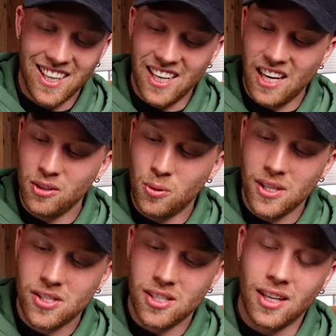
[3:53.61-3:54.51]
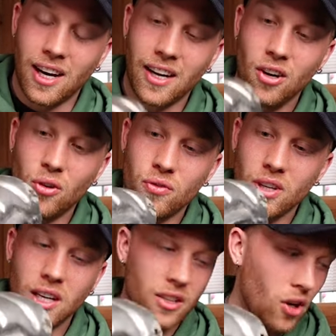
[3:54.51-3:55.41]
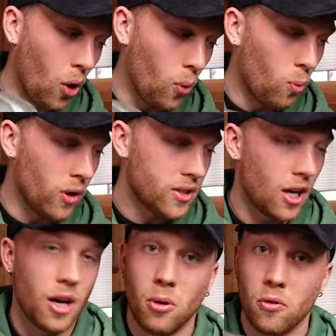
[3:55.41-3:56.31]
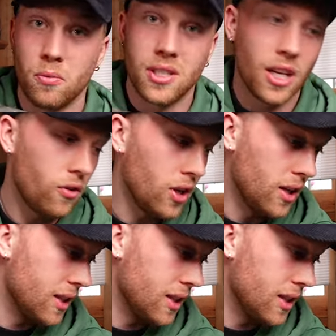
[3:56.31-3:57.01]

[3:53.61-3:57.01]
I have a question. I don't really know what type of material